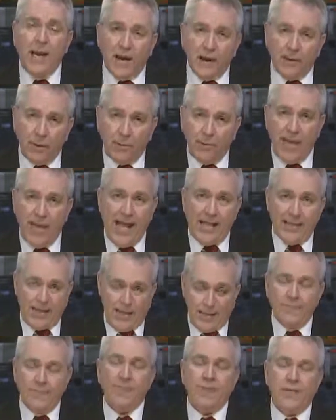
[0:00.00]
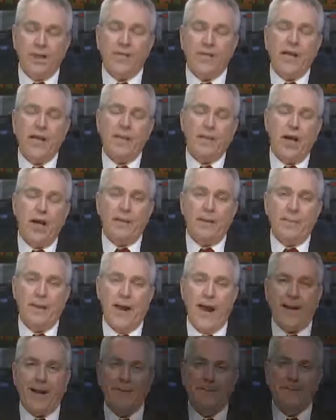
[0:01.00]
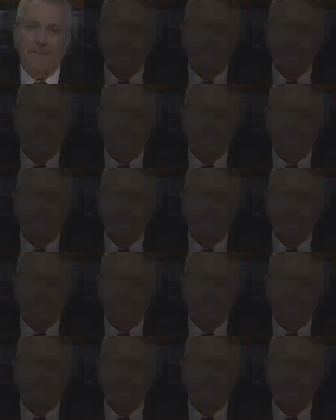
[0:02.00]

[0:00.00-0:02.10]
the plans and the things coming back.